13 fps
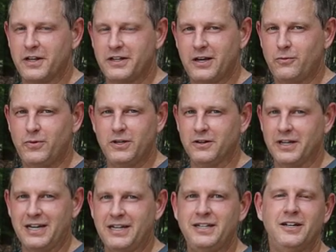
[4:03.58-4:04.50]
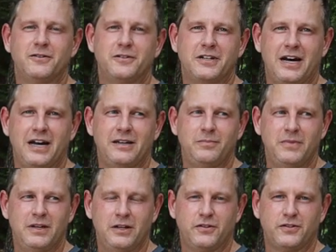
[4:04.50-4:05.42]
than they will at any other time.
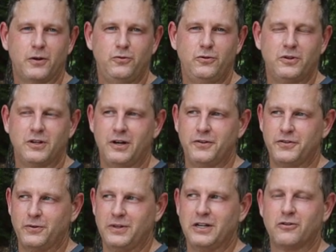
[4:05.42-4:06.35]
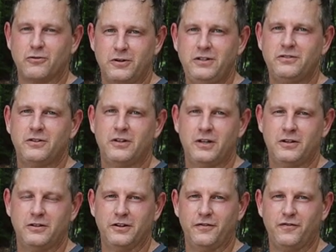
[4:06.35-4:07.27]
So you can also increase
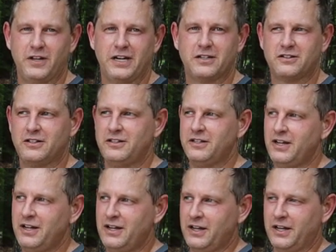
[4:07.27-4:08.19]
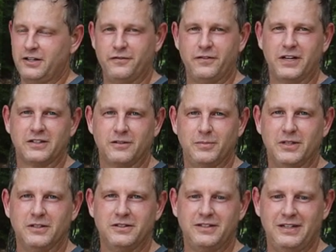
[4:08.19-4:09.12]
the flexion, and the
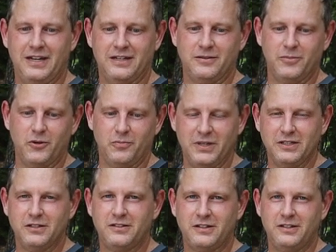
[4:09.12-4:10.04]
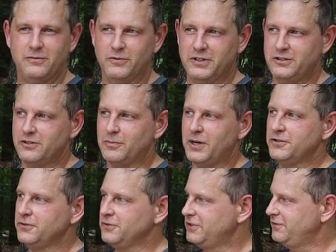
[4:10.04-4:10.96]
flexibility, and the mobility within your
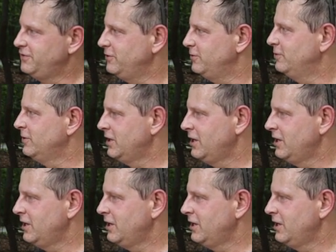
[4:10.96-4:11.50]
muscles if you